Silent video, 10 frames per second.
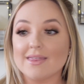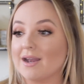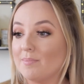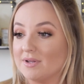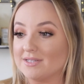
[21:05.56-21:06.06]
that
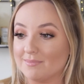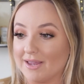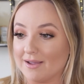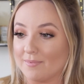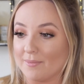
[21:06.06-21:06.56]
I put some
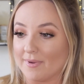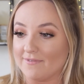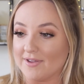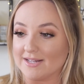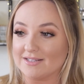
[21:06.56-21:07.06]
makeup on my
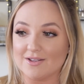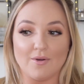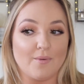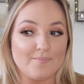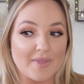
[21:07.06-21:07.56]
face.
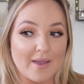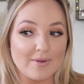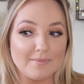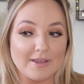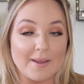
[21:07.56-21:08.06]
So that
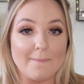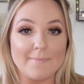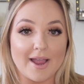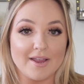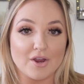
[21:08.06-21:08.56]
would be
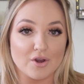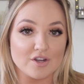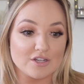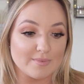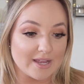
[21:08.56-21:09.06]
my
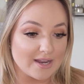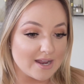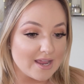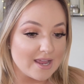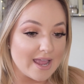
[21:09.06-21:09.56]
encouragement
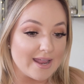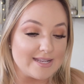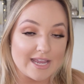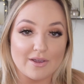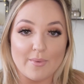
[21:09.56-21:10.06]
and
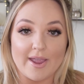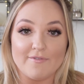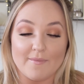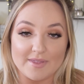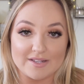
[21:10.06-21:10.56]
takeaway
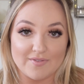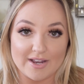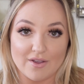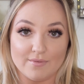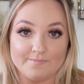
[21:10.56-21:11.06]
from this
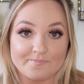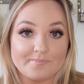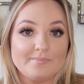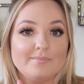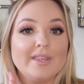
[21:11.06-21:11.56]
video
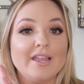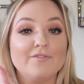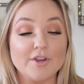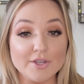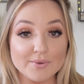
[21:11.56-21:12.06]

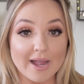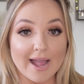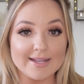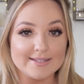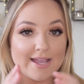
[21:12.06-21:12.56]
for you
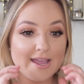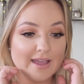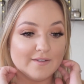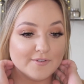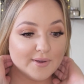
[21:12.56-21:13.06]
guys.
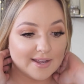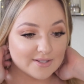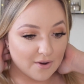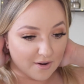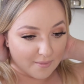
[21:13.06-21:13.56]
If you guys
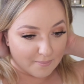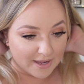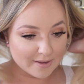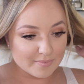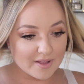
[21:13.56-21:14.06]
are
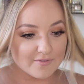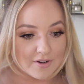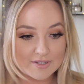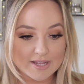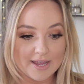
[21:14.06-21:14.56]
makeup
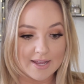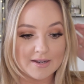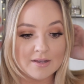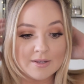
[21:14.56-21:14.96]
lovers and